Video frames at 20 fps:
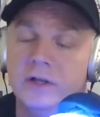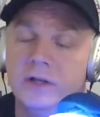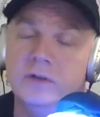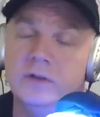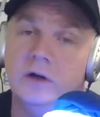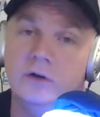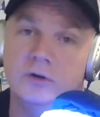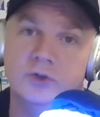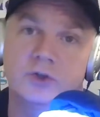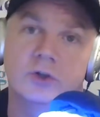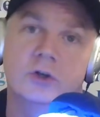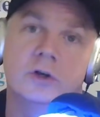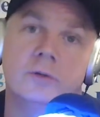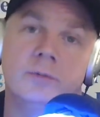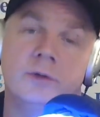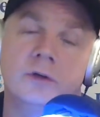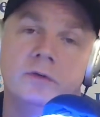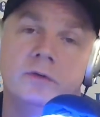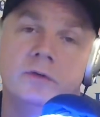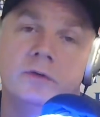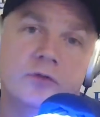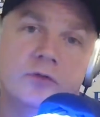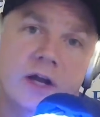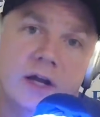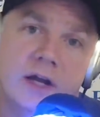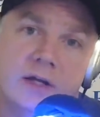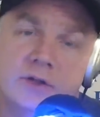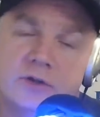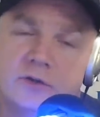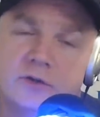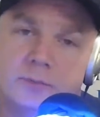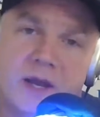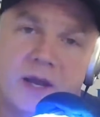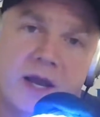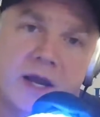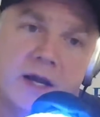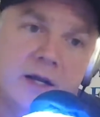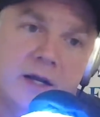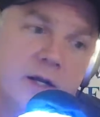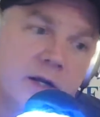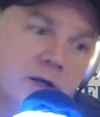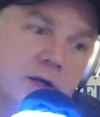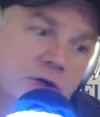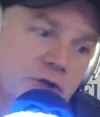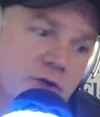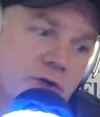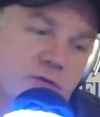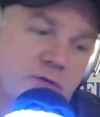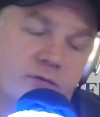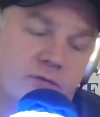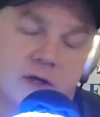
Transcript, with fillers: in there. German, French, Spanish,